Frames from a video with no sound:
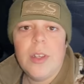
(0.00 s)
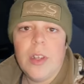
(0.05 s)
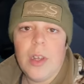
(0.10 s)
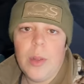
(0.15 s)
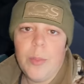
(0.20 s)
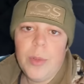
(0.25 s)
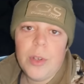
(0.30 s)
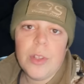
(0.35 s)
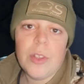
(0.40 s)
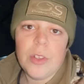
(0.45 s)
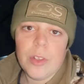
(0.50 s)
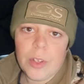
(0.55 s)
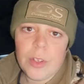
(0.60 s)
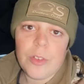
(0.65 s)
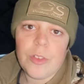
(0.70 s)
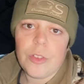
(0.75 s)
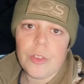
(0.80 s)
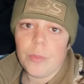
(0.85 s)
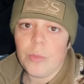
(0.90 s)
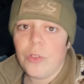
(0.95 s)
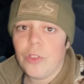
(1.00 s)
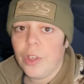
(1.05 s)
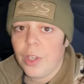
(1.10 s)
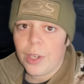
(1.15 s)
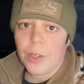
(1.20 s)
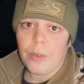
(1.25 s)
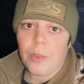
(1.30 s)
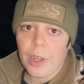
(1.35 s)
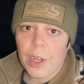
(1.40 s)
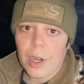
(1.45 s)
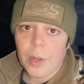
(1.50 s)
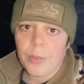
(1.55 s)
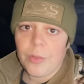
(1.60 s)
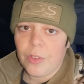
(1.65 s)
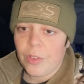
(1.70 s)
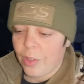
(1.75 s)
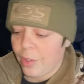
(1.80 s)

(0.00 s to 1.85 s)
I'm going to cook us some chicken wraps in